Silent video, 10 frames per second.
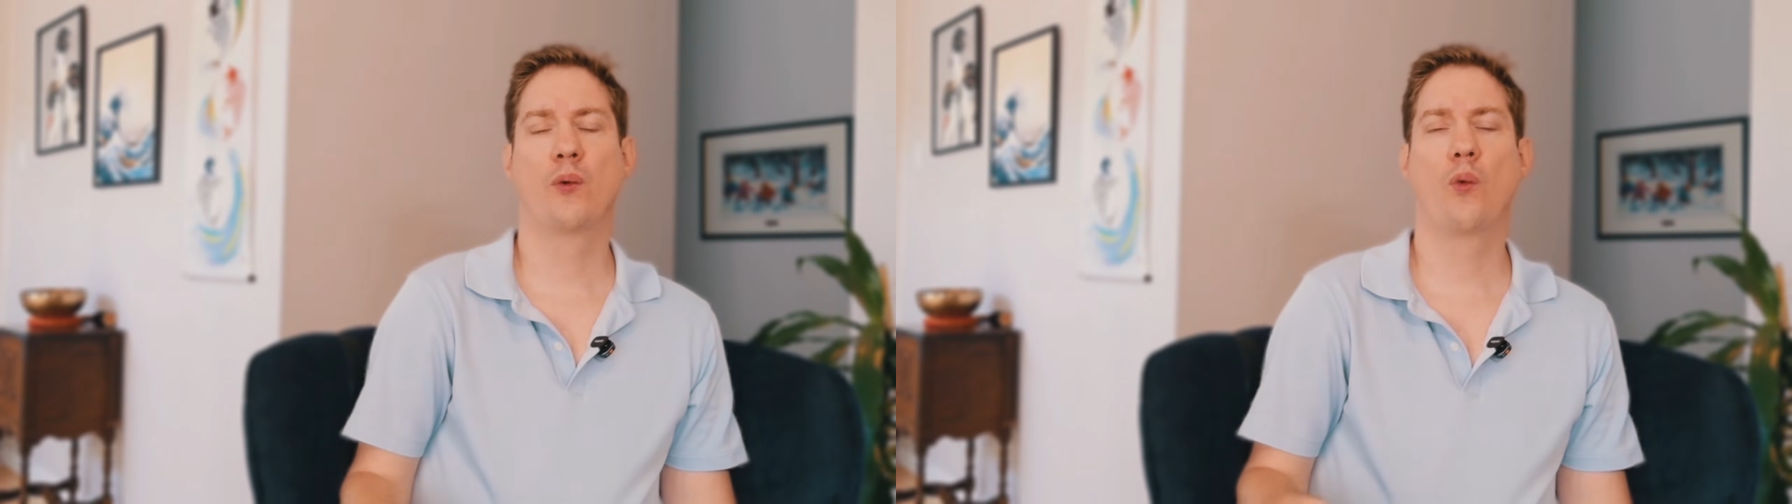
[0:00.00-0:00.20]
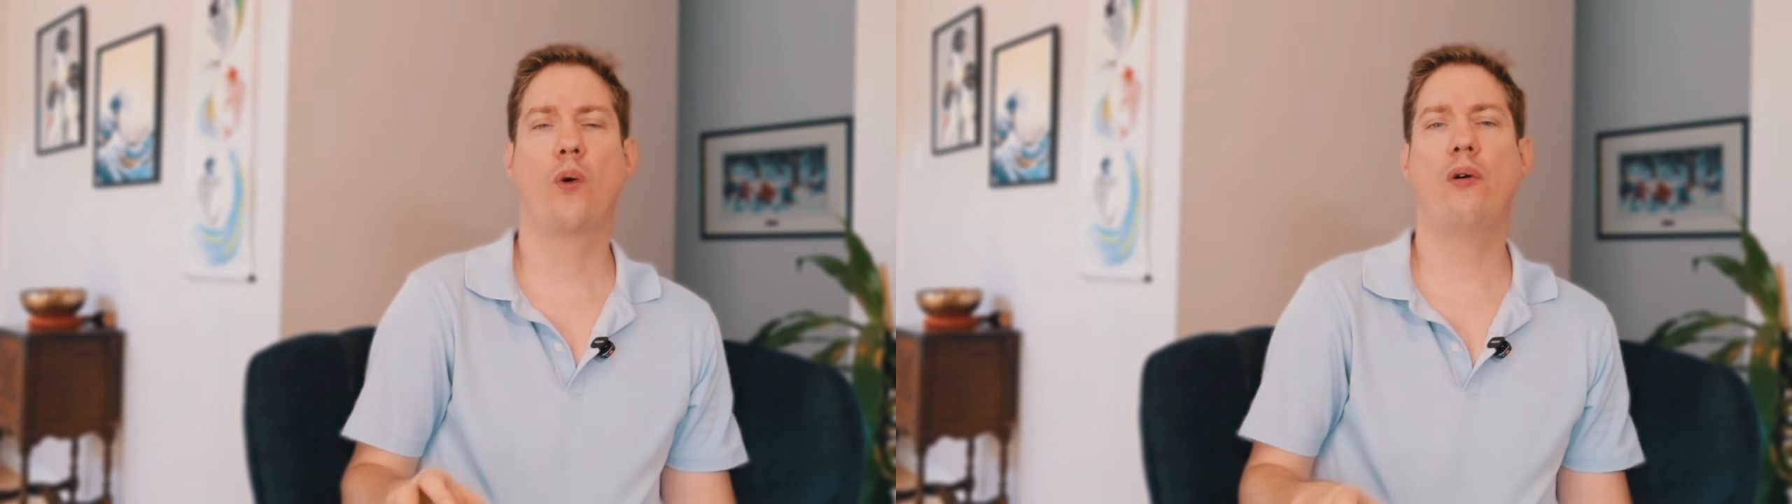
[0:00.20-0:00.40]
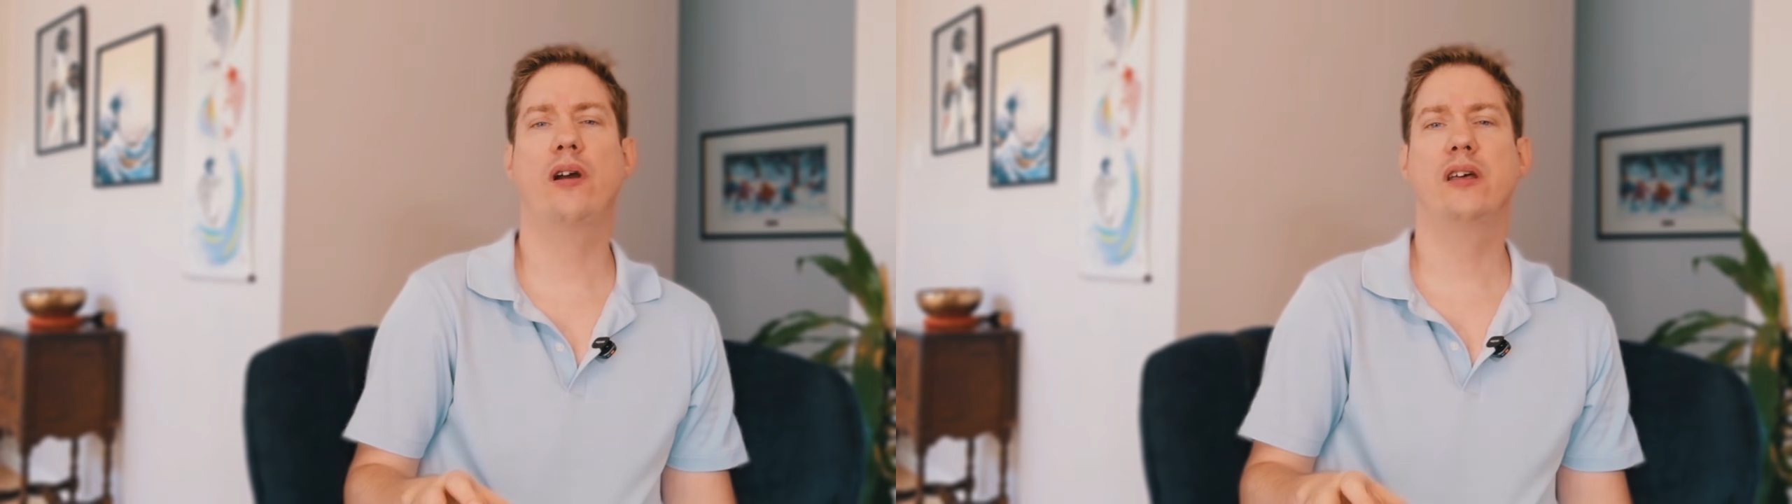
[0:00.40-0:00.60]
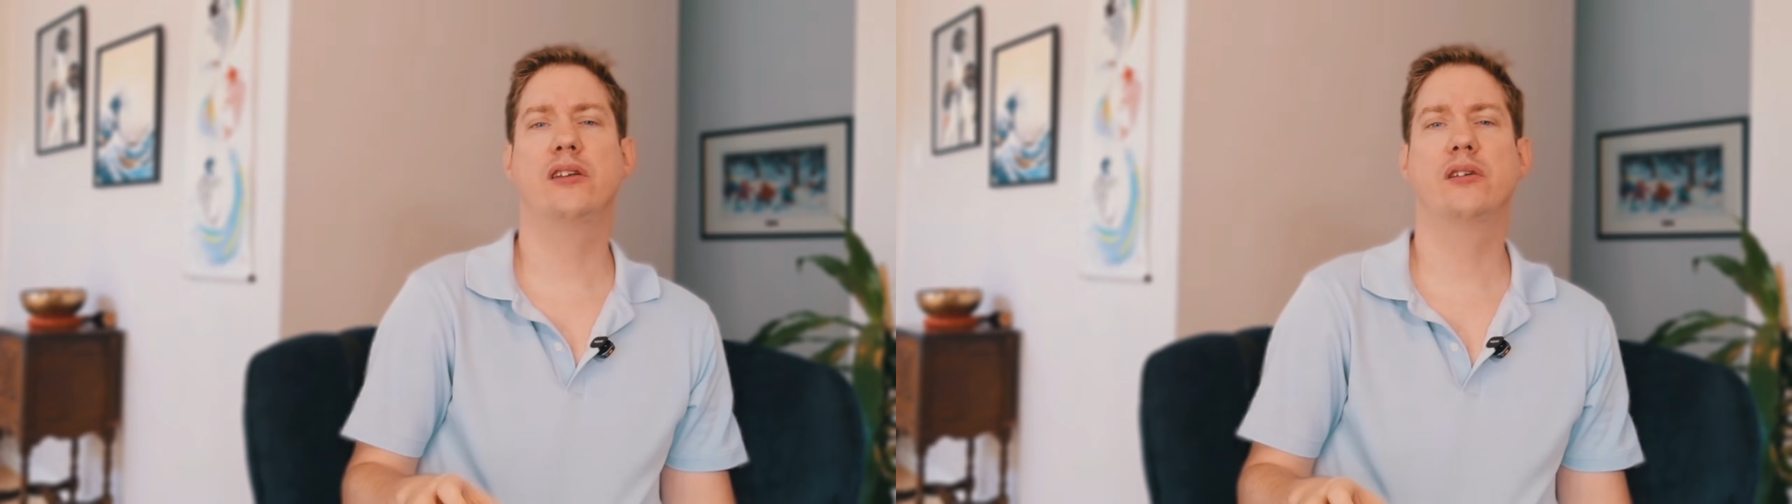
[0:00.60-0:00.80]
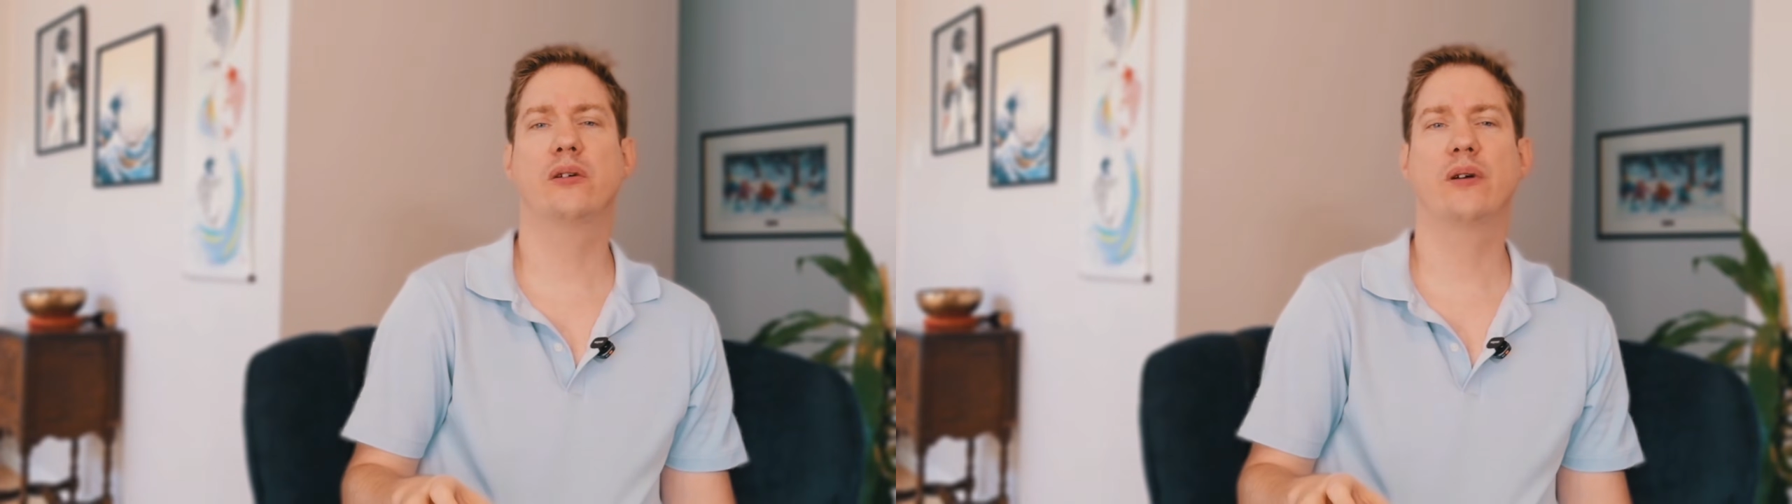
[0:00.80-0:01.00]
what we're going to
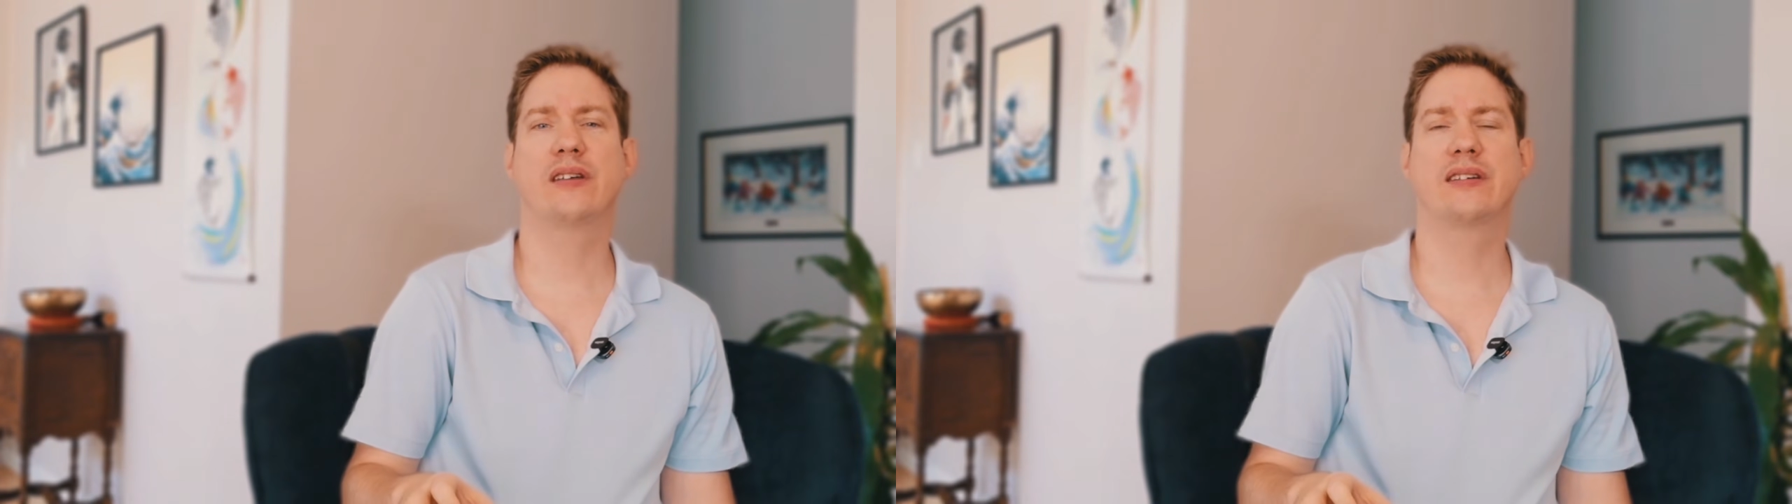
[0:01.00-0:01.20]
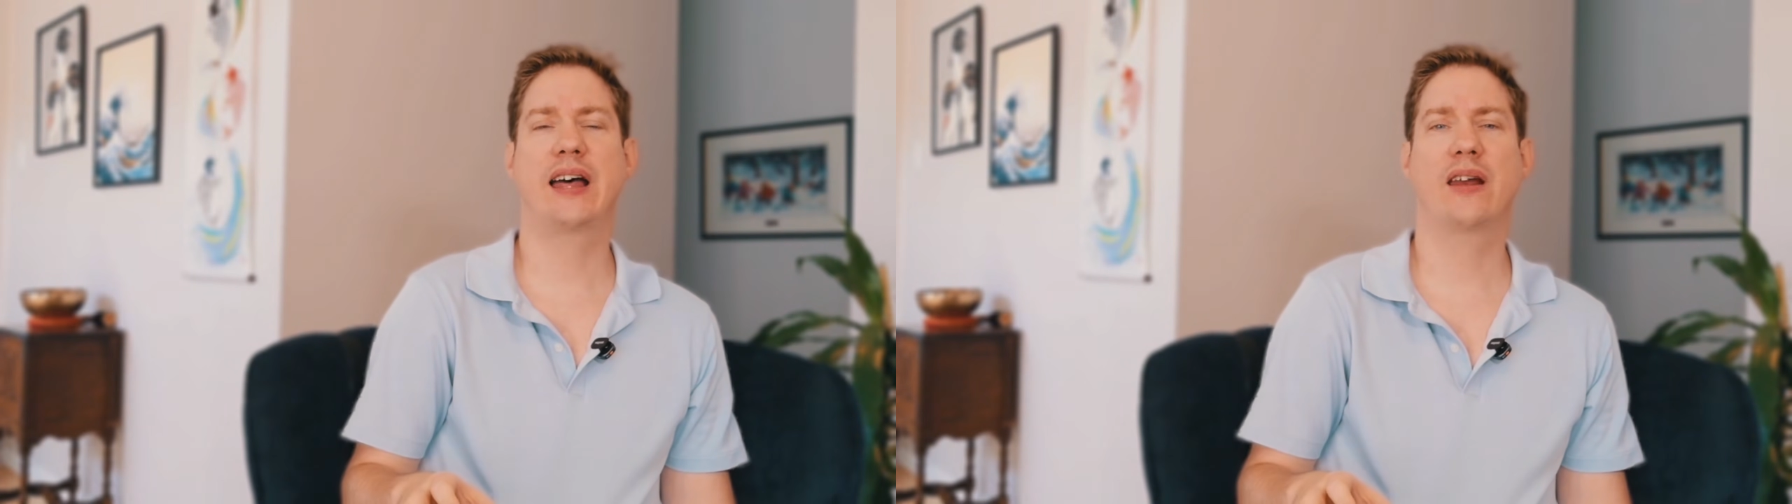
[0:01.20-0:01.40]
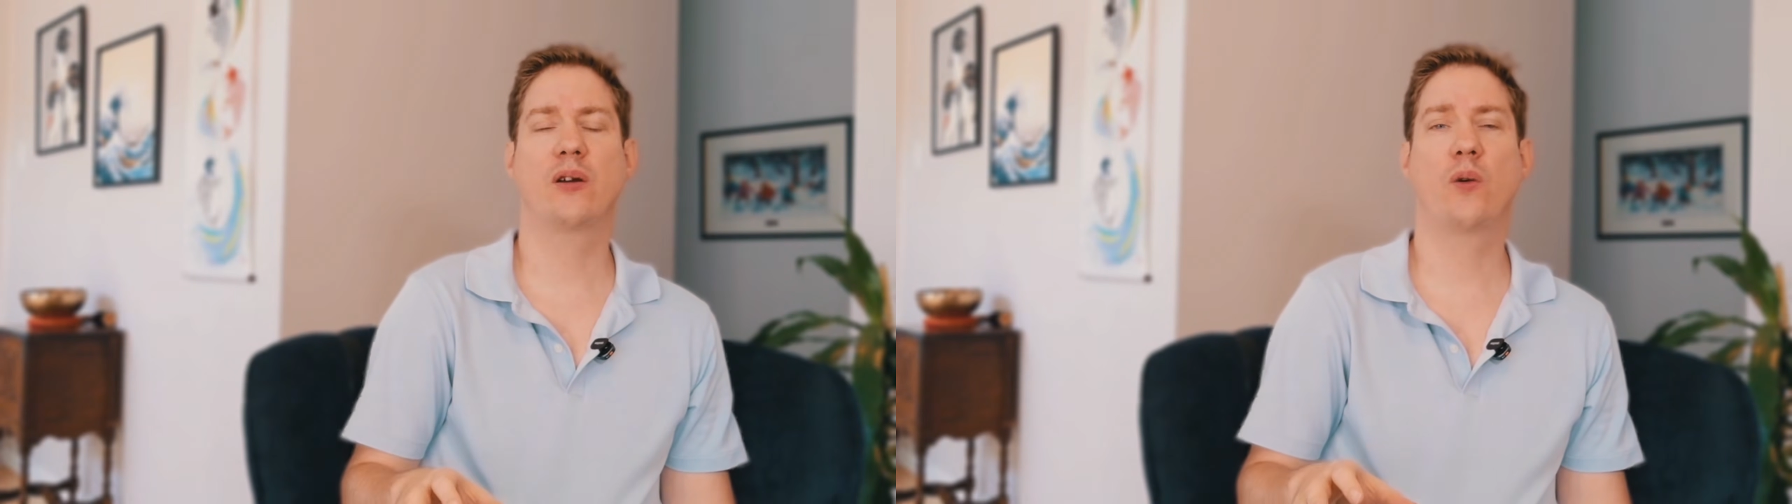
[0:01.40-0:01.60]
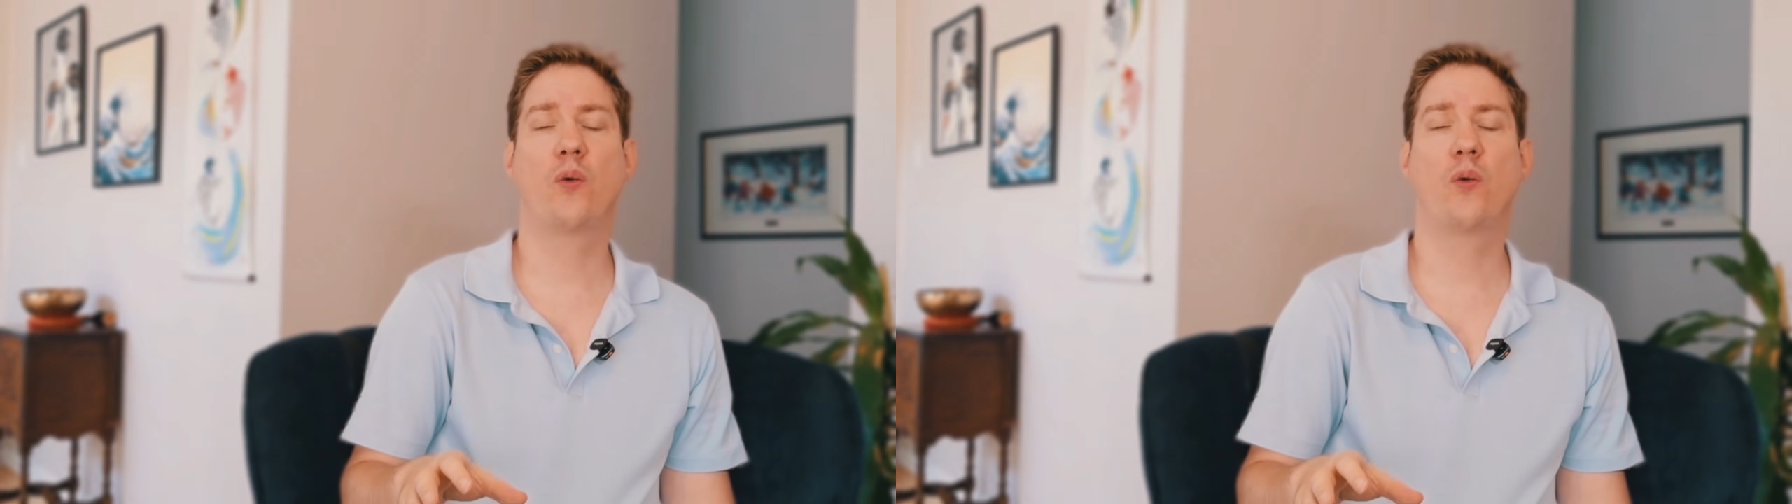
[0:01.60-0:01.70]
do is that